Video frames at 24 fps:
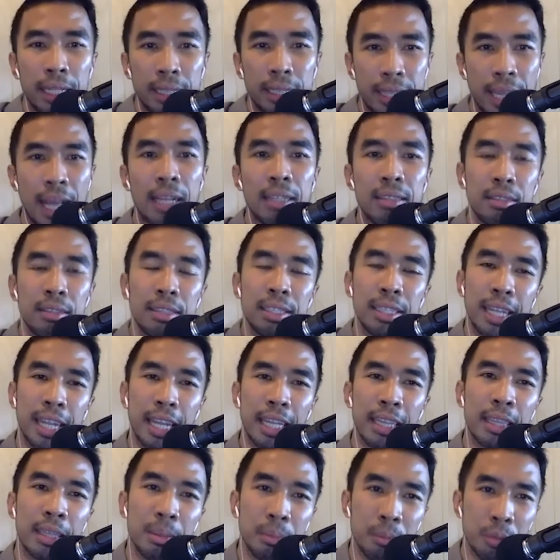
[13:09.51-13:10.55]
talented to
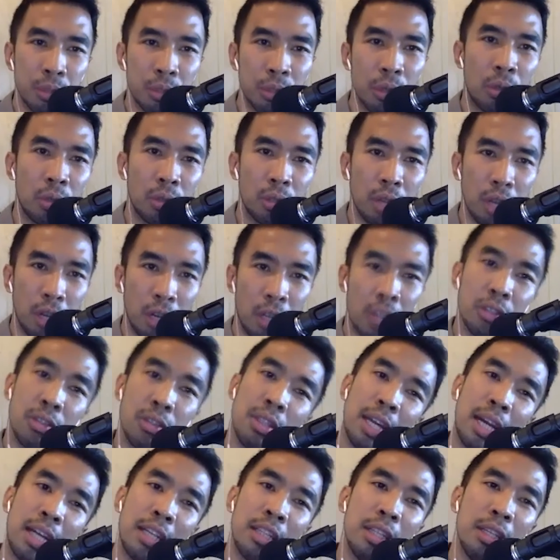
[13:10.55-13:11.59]
get them sold onto
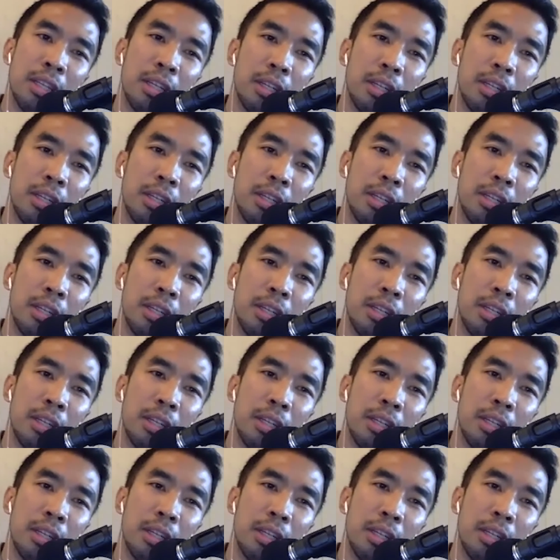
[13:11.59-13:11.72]
that